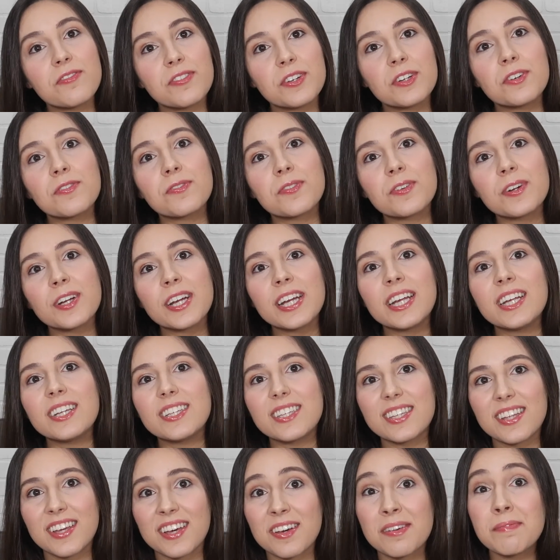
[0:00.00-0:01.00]
feel free
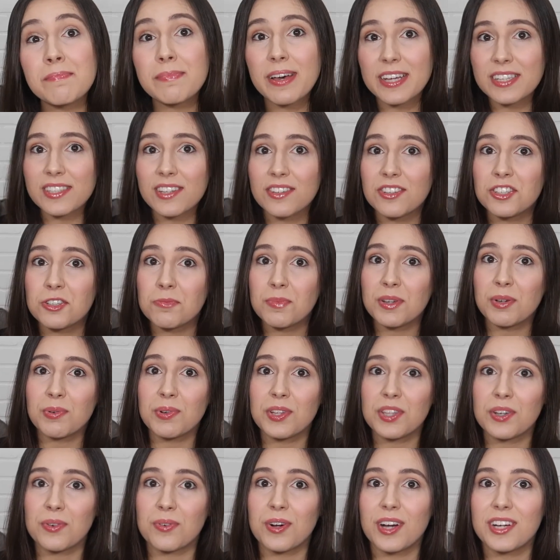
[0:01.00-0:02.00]
to message me
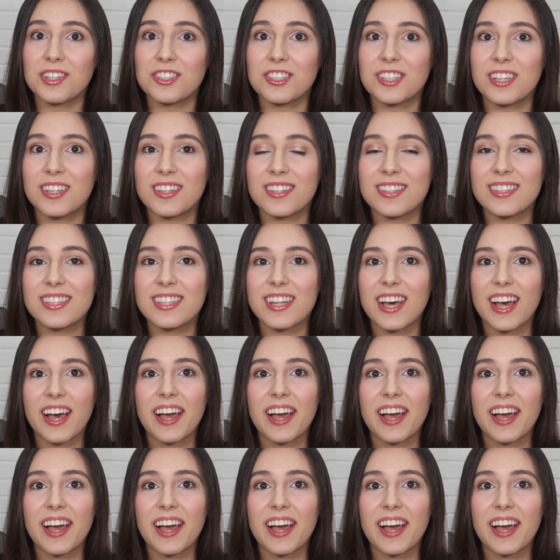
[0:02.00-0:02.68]
with questions.